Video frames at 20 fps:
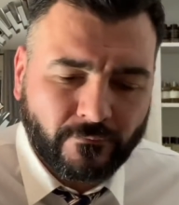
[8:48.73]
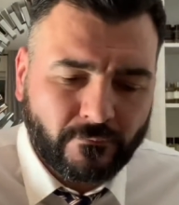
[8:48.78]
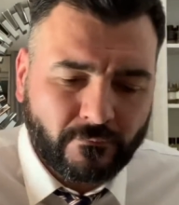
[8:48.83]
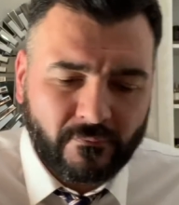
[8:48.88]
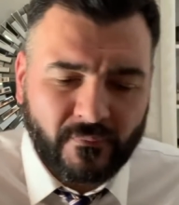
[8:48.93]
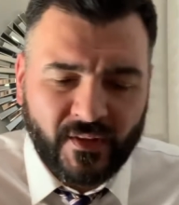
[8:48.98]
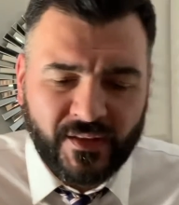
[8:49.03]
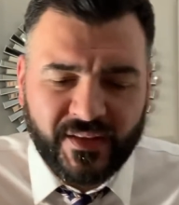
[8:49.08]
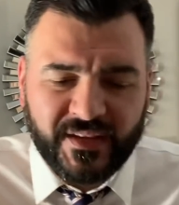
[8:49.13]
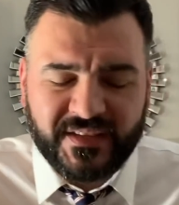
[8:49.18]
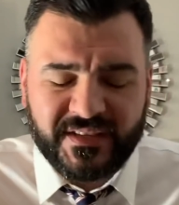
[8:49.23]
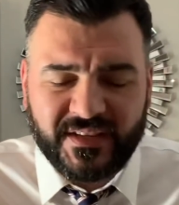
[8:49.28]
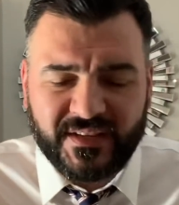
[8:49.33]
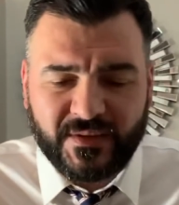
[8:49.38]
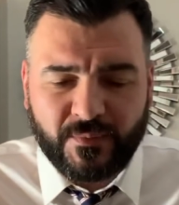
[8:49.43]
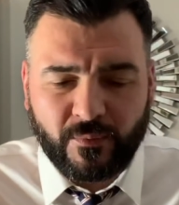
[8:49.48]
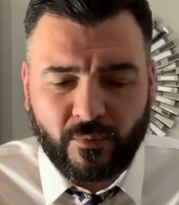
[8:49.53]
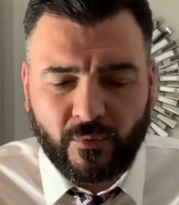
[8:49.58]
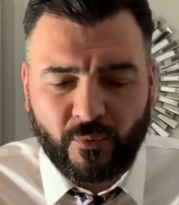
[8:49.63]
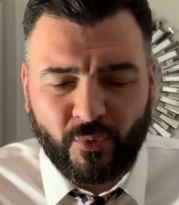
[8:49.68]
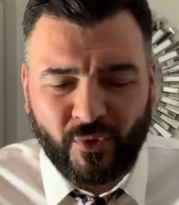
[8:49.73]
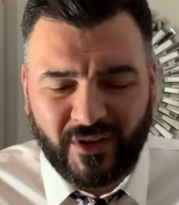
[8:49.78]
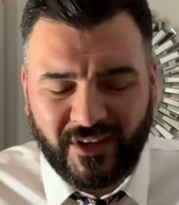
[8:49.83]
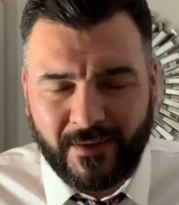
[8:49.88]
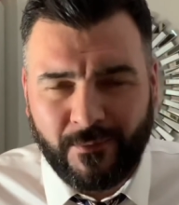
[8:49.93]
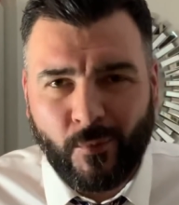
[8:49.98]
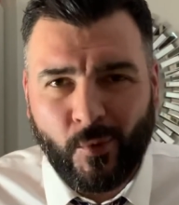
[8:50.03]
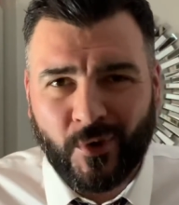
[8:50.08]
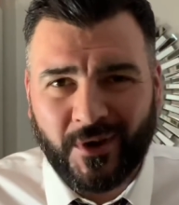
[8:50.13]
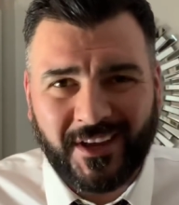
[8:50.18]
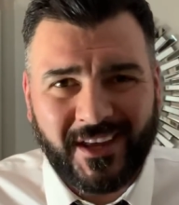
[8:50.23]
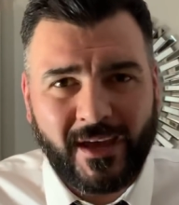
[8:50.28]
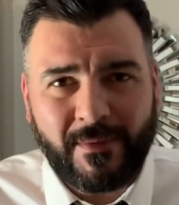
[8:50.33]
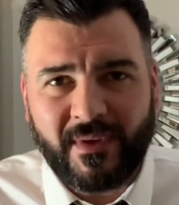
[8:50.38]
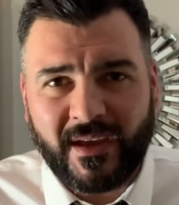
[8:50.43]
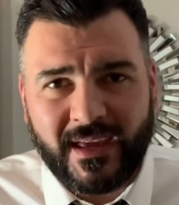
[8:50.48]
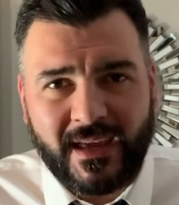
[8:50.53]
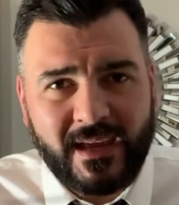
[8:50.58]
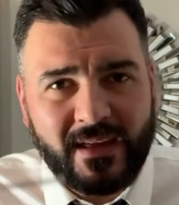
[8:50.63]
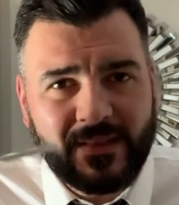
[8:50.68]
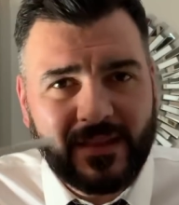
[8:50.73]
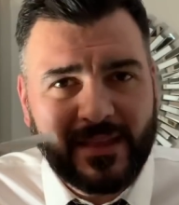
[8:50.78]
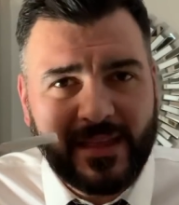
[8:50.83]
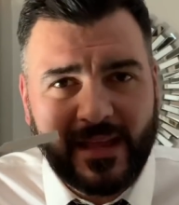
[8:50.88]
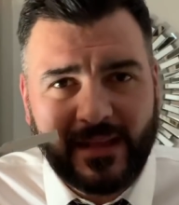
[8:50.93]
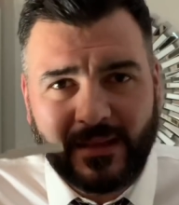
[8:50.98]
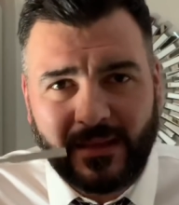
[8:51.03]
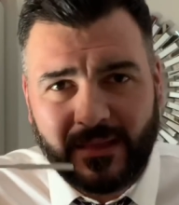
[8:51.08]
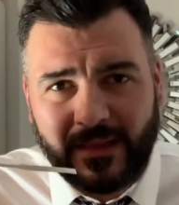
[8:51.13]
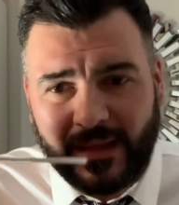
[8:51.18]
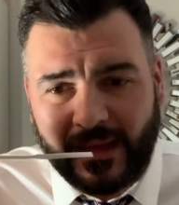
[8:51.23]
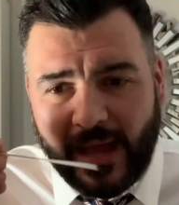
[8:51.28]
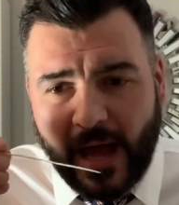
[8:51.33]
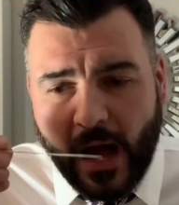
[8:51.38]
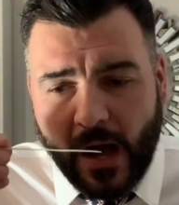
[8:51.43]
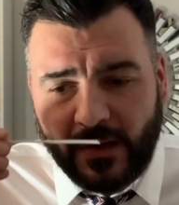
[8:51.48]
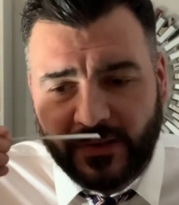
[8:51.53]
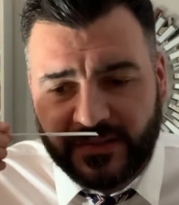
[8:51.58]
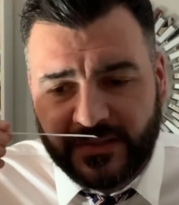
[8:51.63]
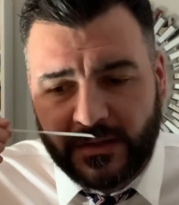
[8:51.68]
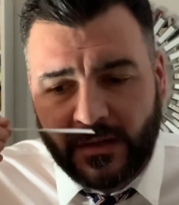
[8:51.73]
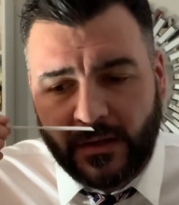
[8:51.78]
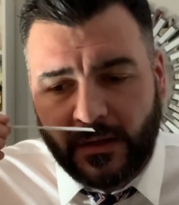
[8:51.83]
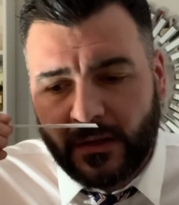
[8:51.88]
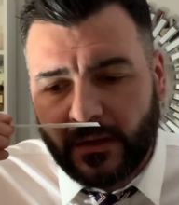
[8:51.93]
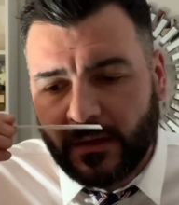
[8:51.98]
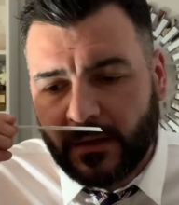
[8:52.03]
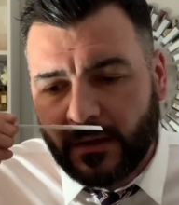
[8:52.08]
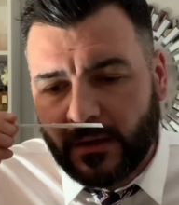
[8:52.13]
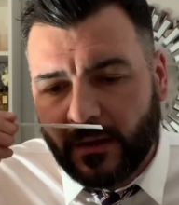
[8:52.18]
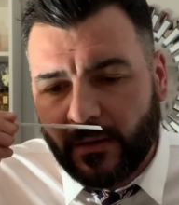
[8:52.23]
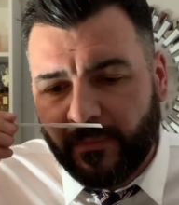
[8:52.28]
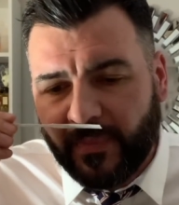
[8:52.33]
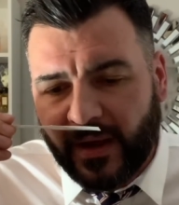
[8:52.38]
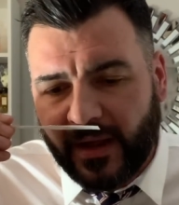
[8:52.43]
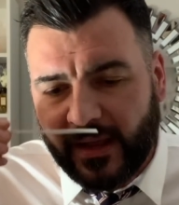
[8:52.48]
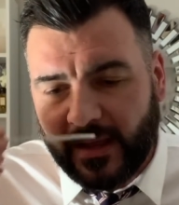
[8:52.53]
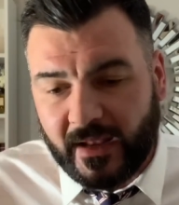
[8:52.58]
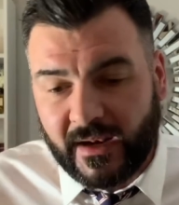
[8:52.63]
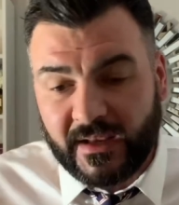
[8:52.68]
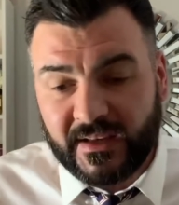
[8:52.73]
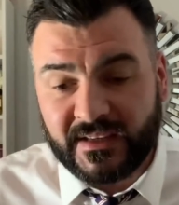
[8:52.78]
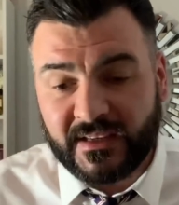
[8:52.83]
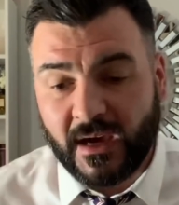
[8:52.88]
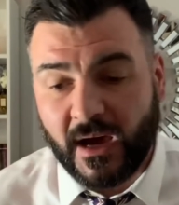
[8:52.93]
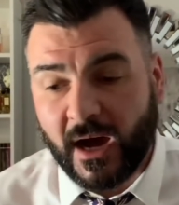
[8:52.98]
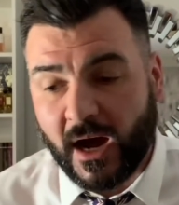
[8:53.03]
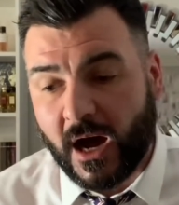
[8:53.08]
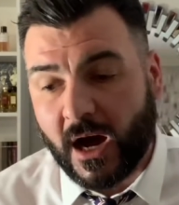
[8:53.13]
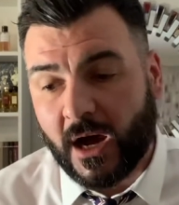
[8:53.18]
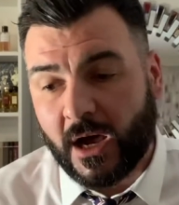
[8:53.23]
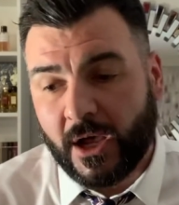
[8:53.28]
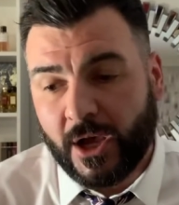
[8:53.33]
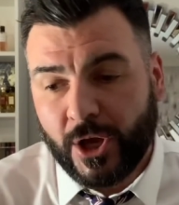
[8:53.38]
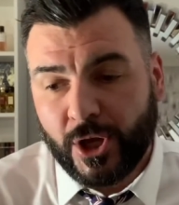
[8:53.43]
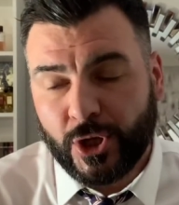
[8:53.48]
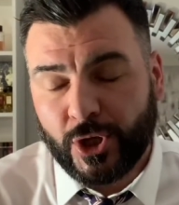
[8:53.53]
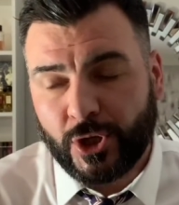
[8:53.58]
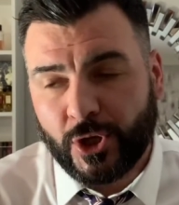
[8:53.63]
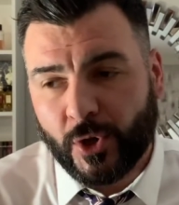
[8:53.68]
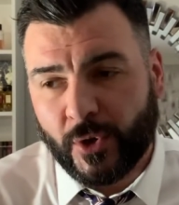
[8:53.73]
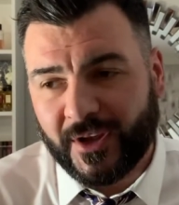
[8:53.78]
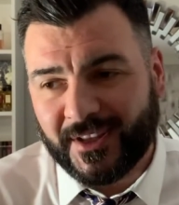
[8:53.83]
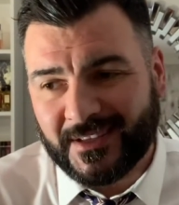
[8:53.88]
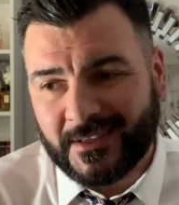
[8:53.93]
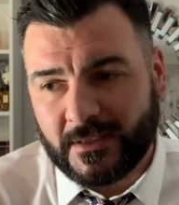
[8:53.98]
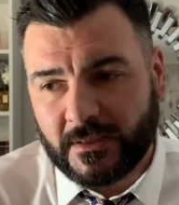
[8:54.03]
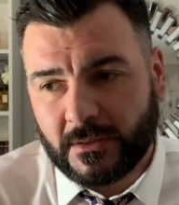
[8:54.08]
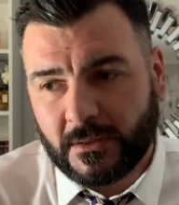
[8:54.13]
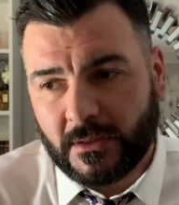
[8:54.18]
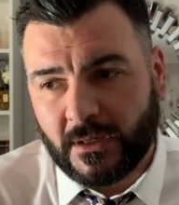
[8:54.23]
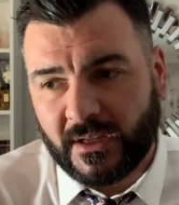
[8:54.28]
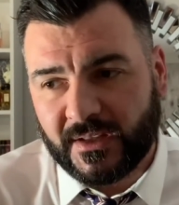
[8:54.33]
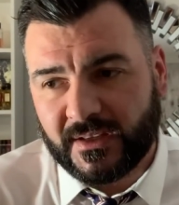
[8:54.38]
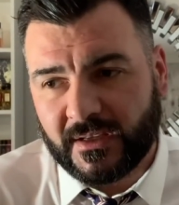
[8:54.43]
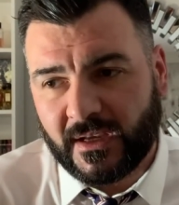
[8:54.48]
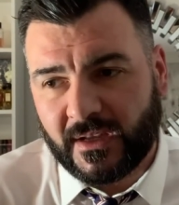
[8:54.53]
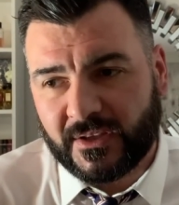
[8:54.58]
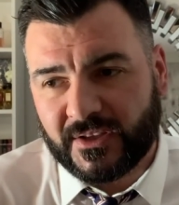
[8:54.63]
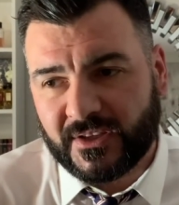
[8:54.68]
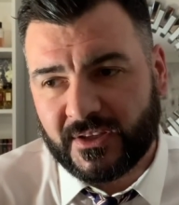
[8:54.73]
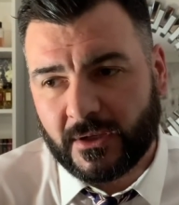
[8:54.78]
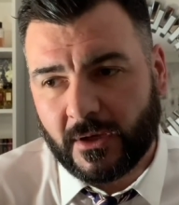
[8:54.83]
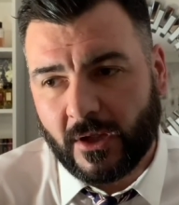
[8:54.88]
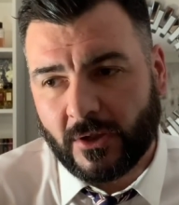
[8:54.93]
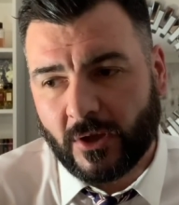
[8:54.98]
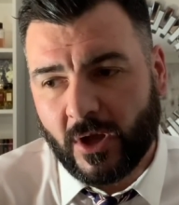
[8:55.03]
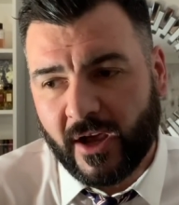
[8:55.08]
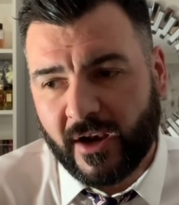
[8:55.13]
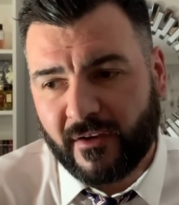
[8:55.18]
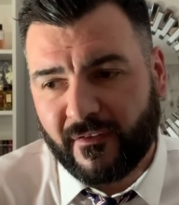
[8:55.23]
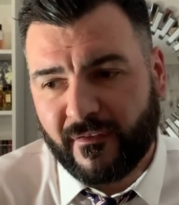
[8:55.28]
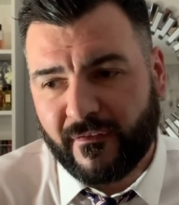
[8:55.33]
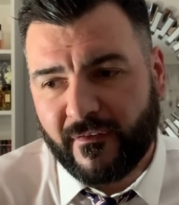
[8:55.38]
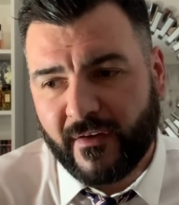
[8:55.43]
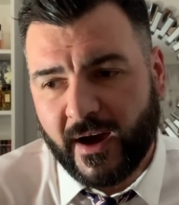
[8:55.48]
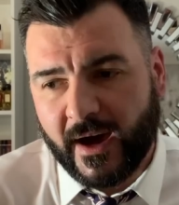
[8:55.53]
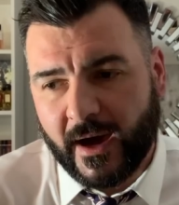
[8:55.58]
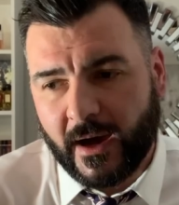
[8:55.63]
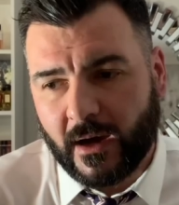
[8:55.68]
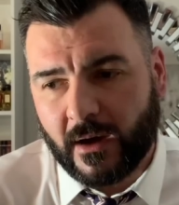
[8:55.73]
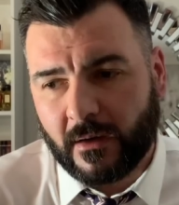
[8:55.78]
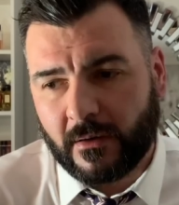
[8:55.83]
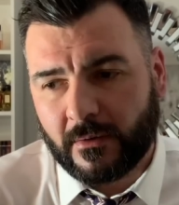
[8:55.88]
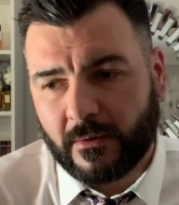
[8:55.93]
This is really more gimmicky than anything else, but it is, you know, it's a lot of,